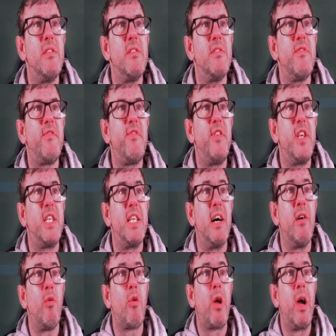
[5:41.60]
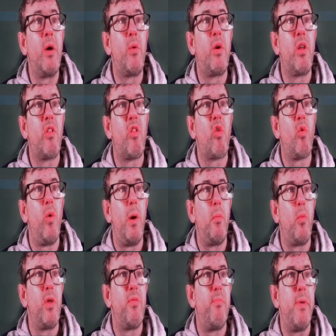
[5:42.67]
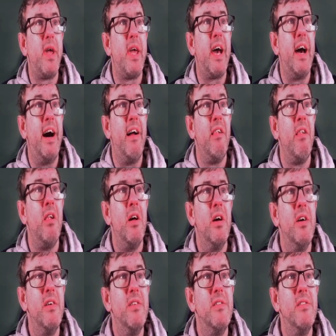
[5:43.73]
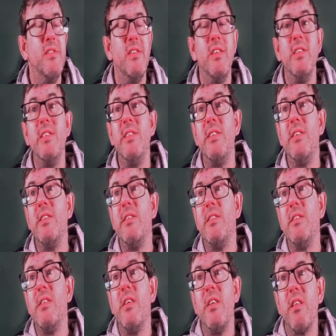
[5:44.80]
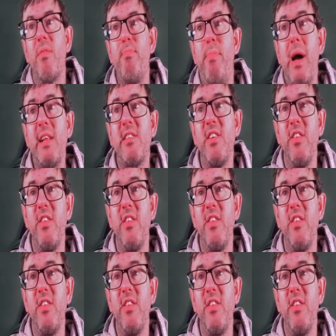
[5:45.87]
Fidalgo could swap with BL. It's better